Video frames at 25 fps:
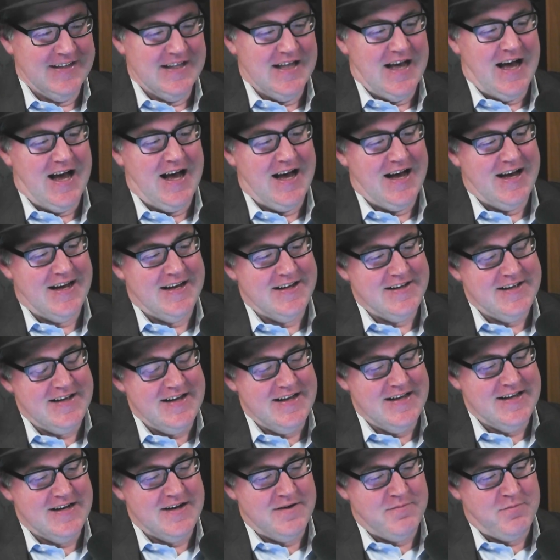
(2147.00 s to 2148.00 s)
Uh,
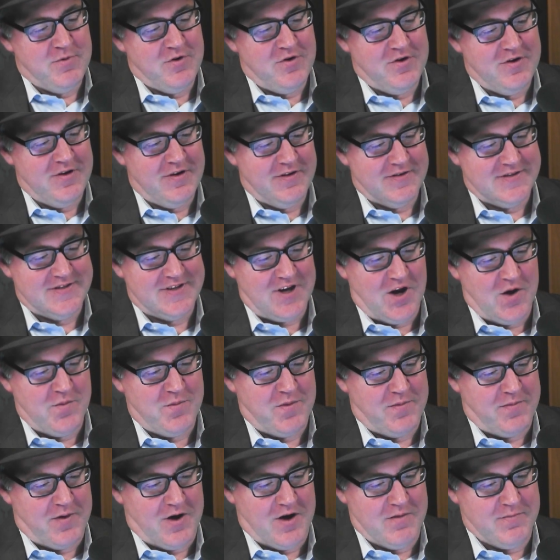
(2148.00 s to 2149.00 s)
in a more
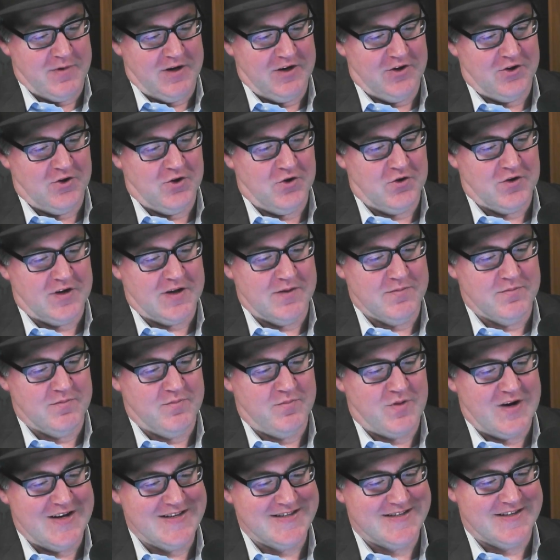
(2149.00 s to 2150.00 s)
sober moment, Hawke
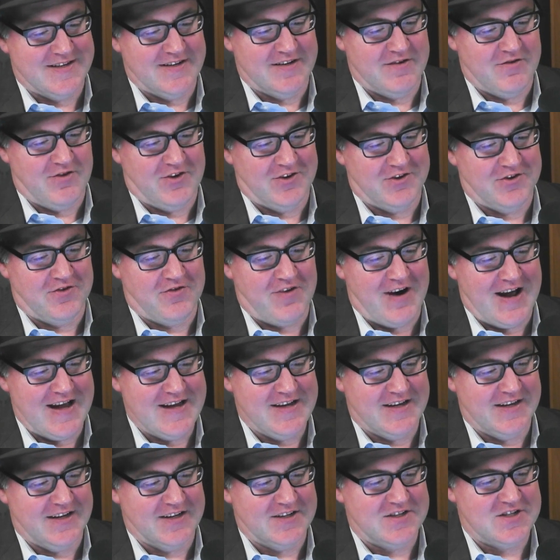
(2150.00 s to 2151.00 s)
and President Ronald
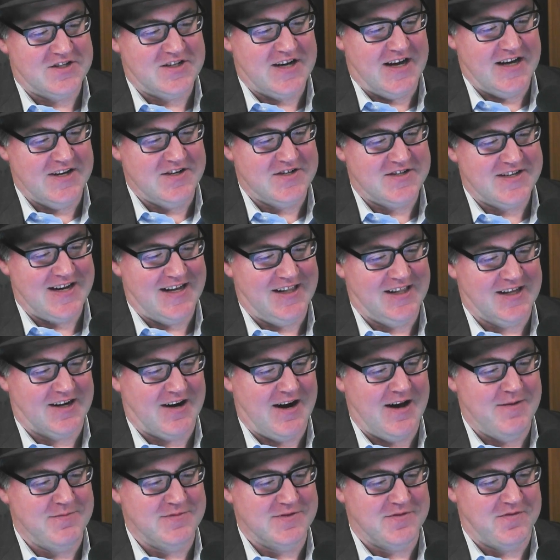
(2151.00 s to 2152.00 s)
Reagan exchanged
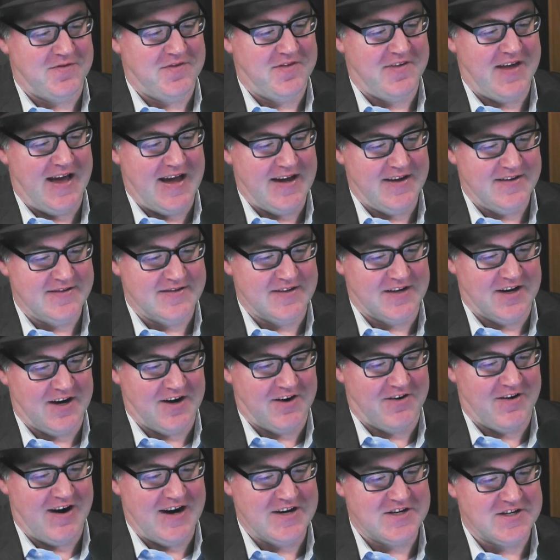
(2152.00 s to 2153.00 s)
telegrams of thanks and
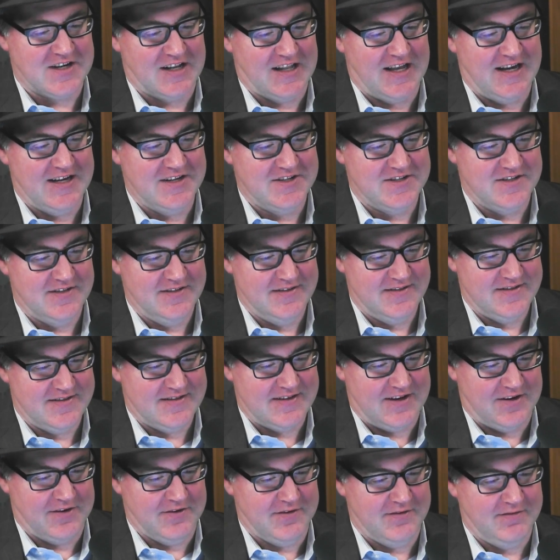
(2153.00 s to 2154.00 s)
congratulations.
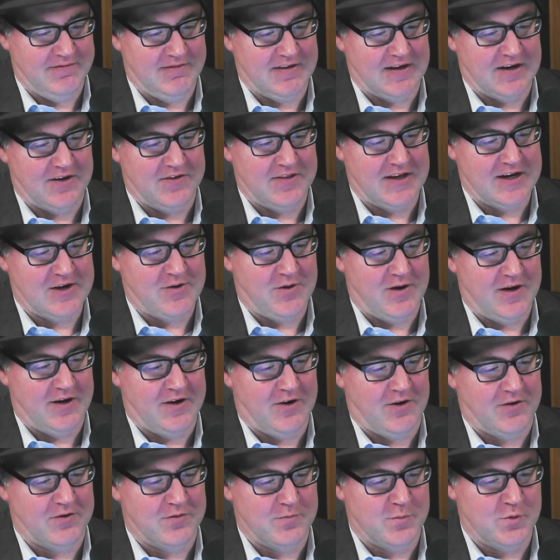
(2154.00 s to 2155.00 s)
So, you know, they're quite
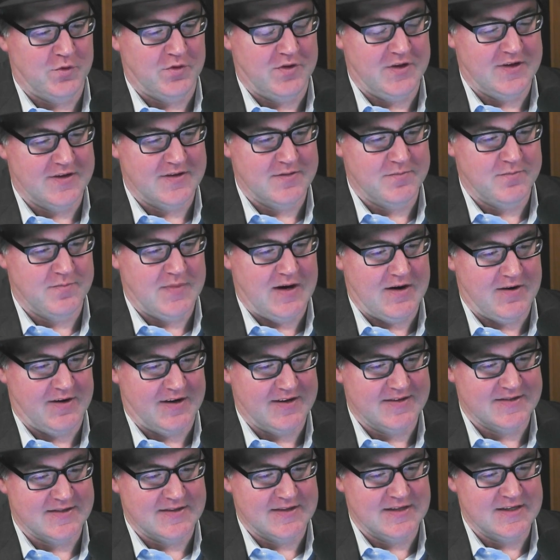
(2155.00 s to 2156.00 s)
honourable, the
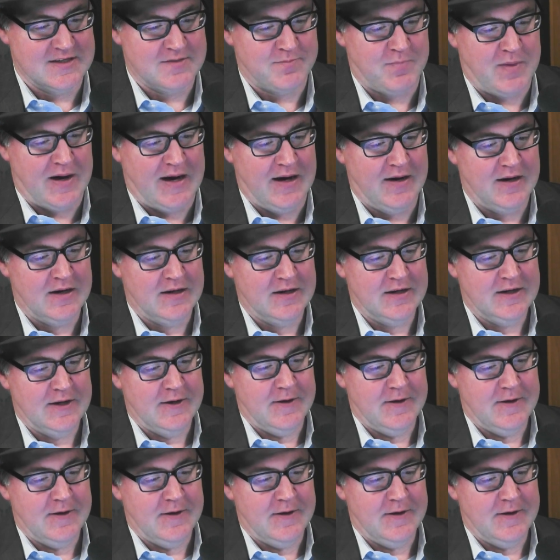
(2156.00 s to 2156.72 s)
Americans in this part.